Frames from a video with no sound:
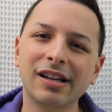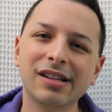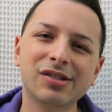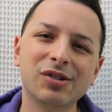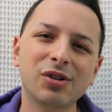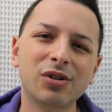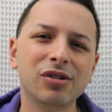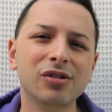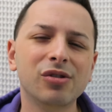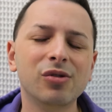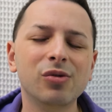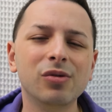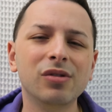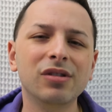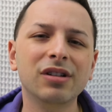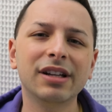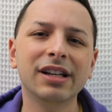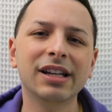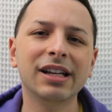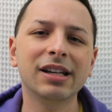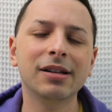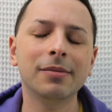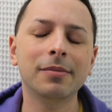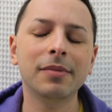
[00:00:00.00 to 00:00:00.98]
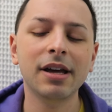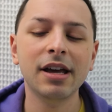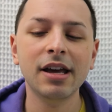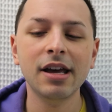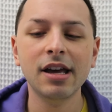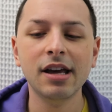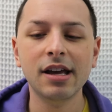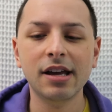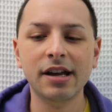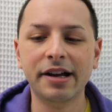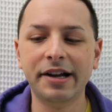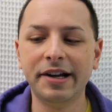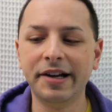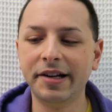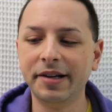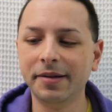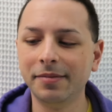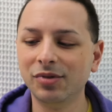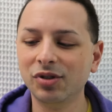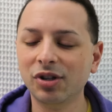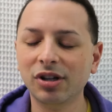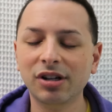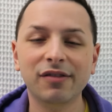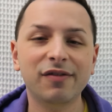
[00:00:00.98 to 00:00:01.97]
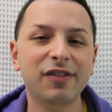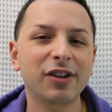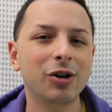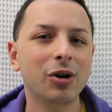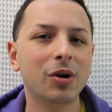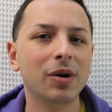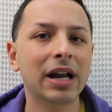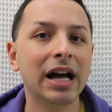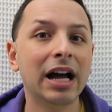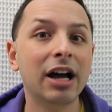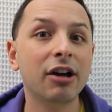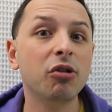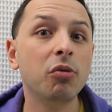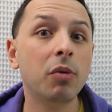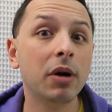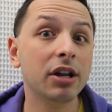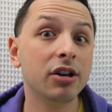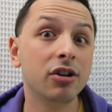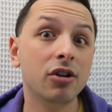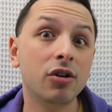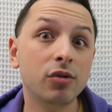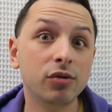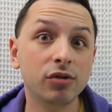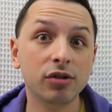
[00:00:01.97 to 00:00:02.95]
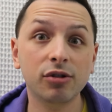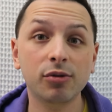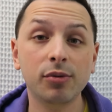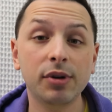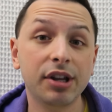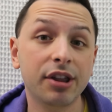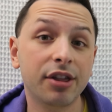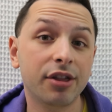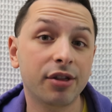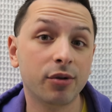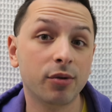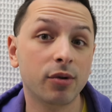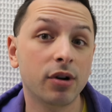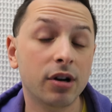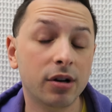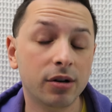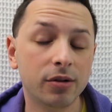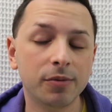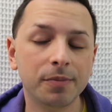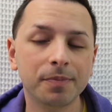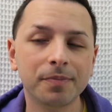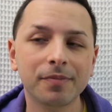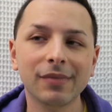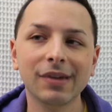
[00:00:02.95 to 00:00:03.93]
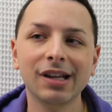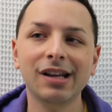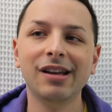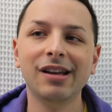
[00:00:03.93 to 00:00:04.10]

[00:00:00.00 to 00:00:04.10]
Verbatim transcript: I started Googling him, um, trying to figure out how do I know Louis Theroux?